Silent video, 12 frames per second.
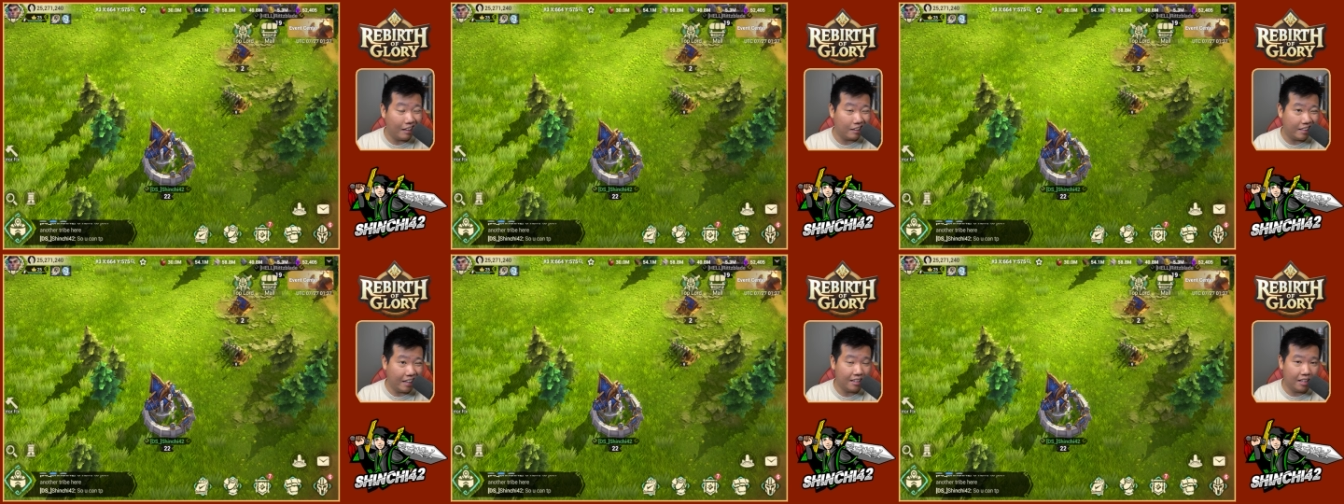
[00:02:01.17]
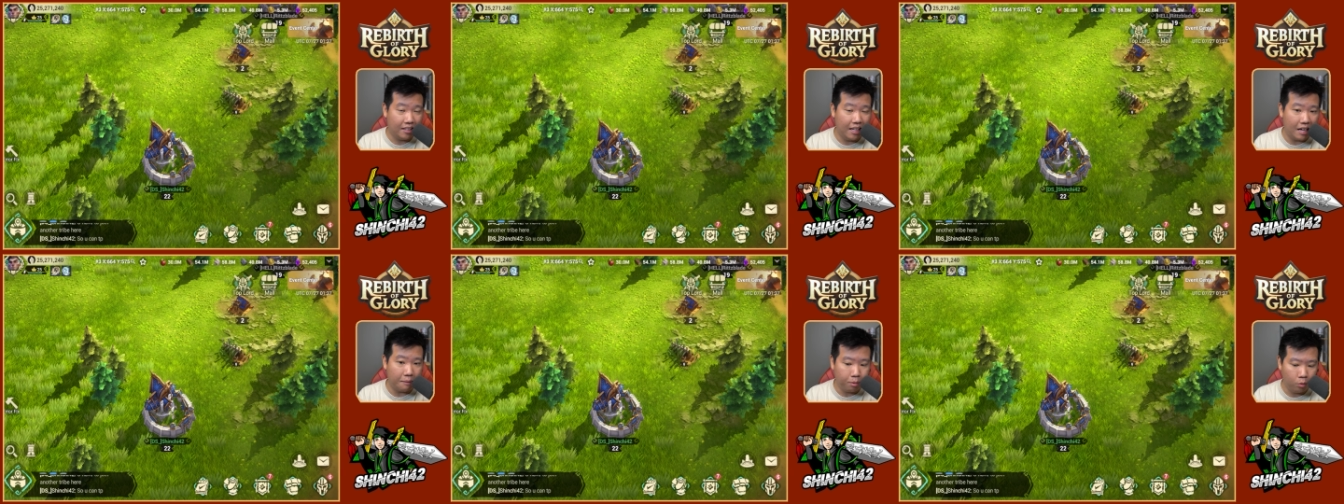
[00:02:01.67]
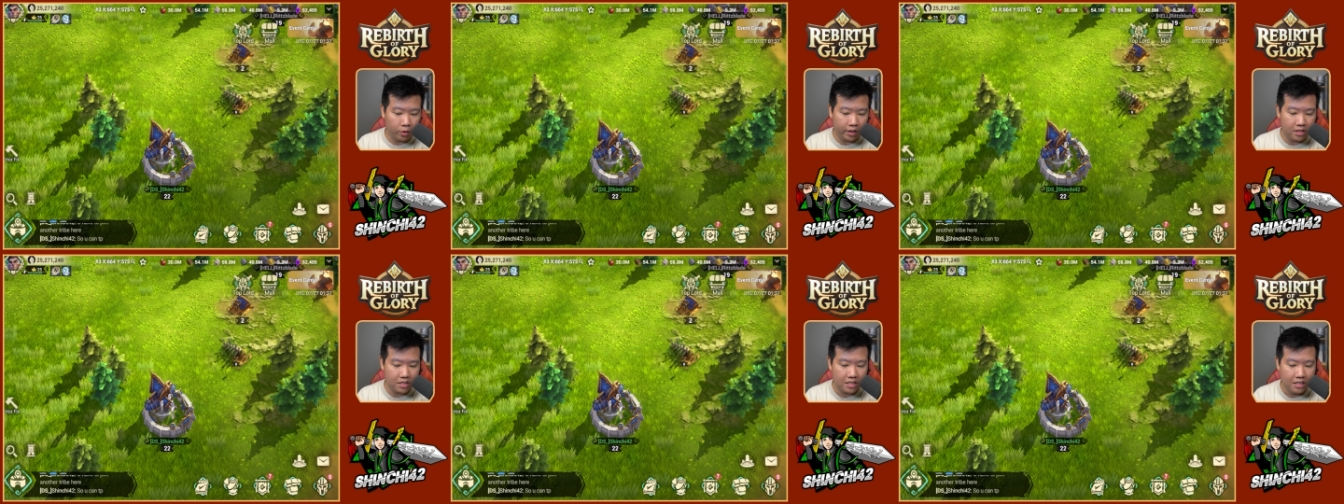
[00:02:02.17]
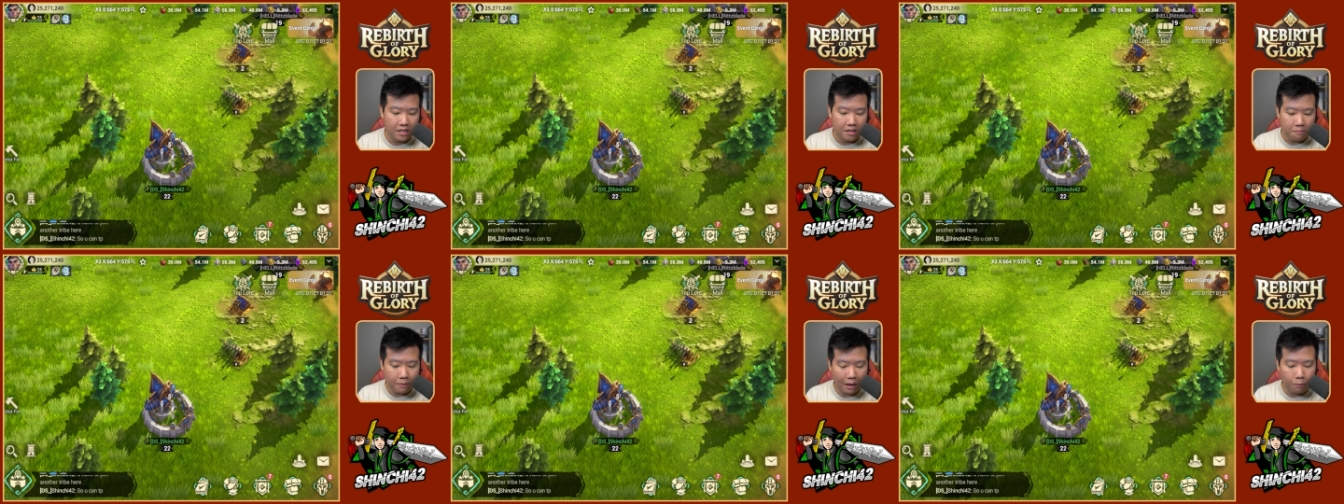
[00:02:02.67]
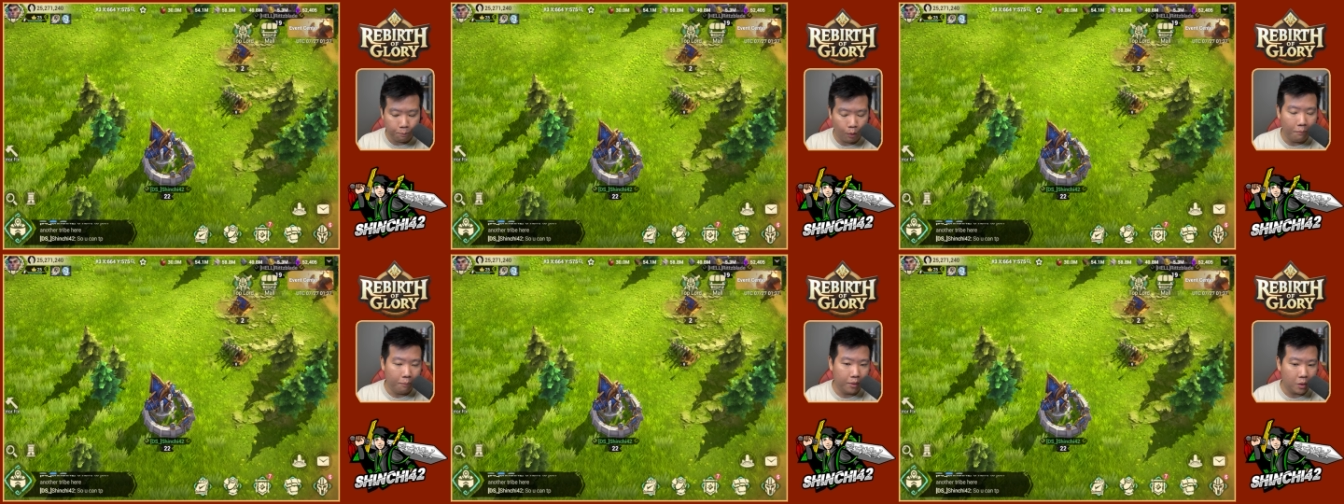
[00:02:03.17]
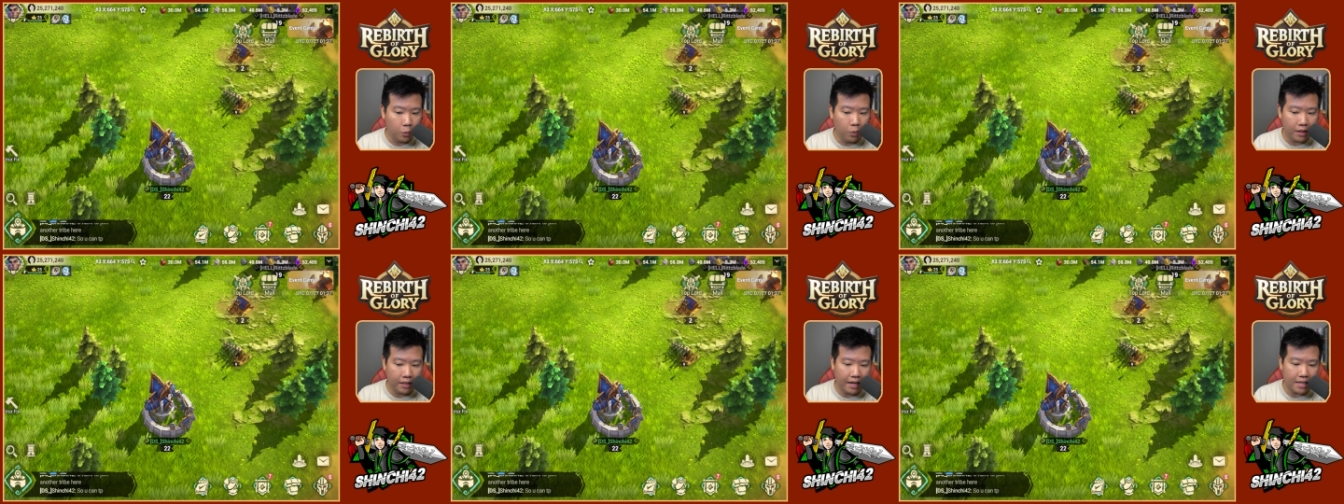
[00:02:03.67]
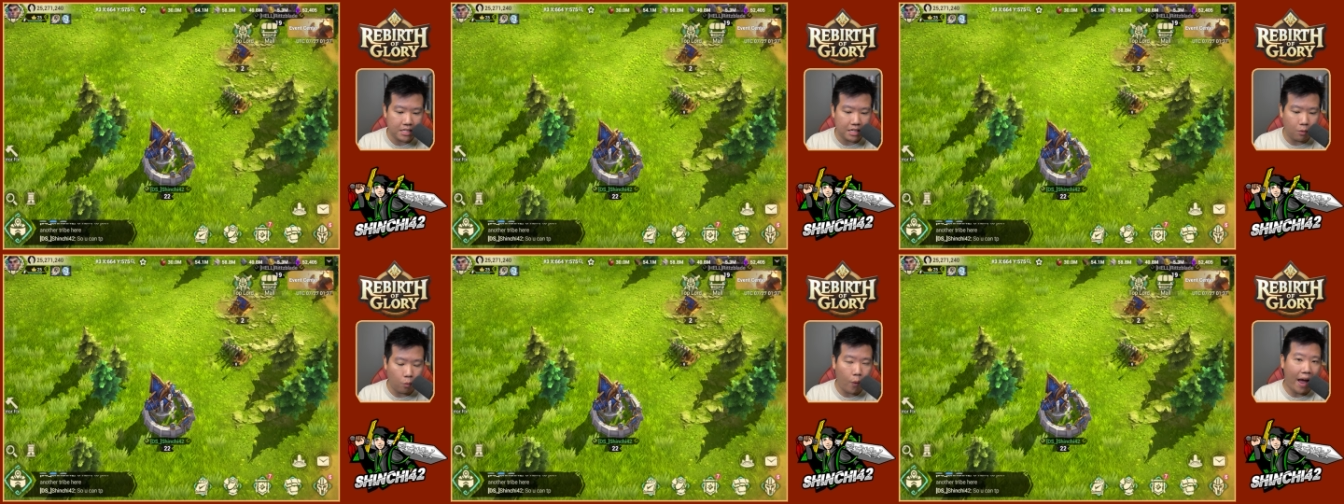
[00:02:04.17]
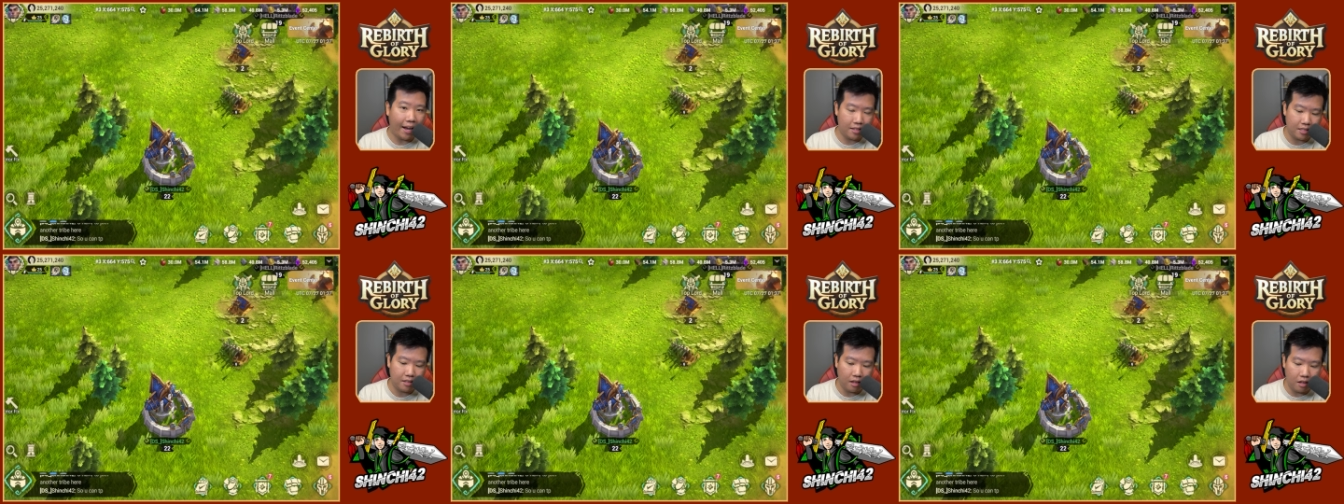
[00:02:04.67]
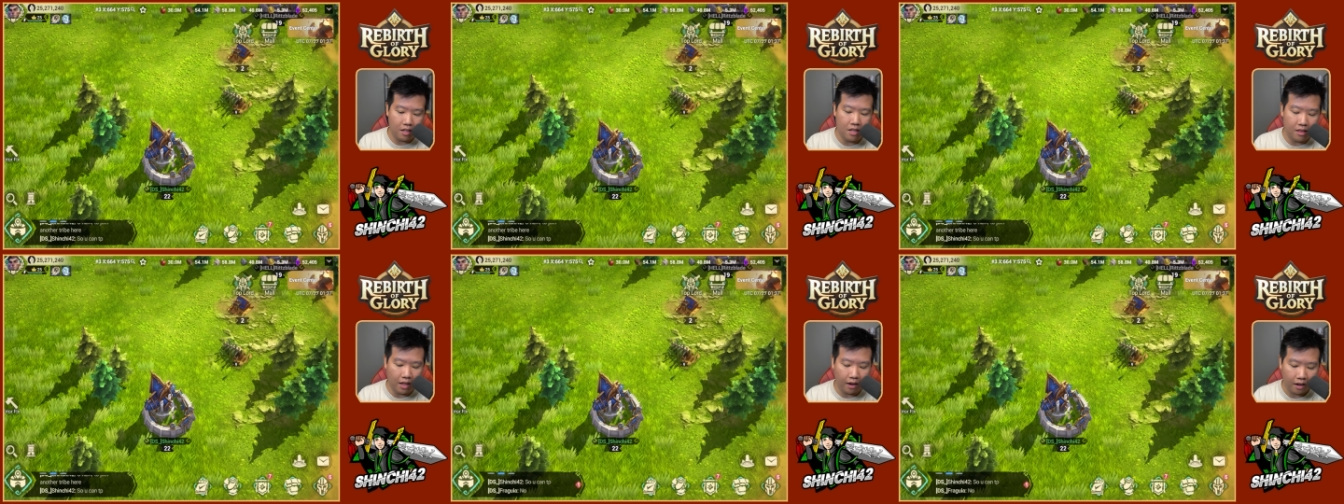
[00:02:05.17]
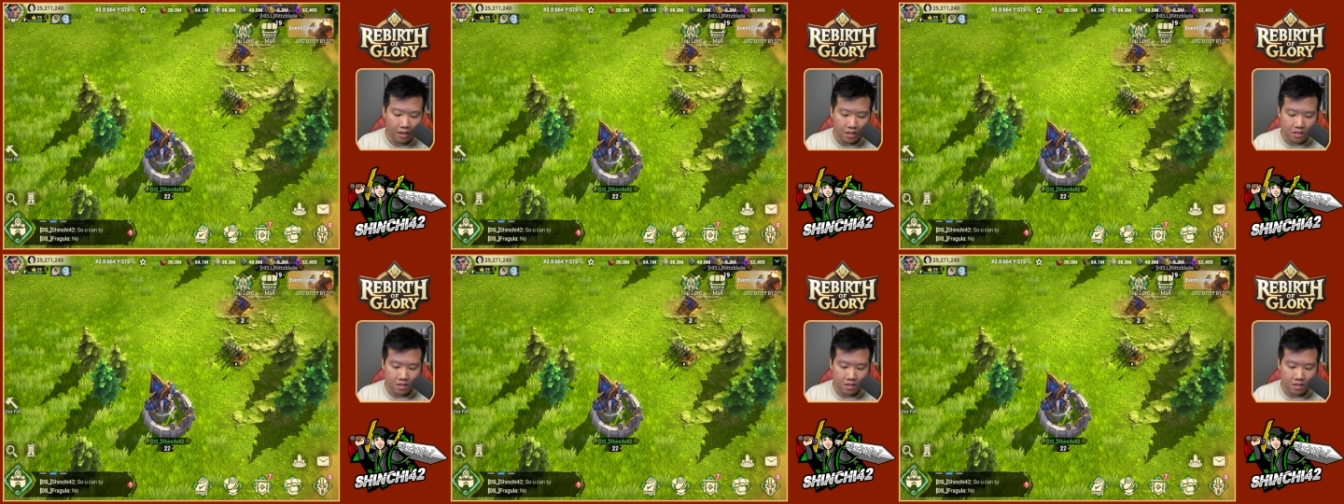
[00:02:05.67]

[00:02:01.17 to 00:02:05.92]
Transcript: I'll get a lot of points, but I probably would have get whacked in there.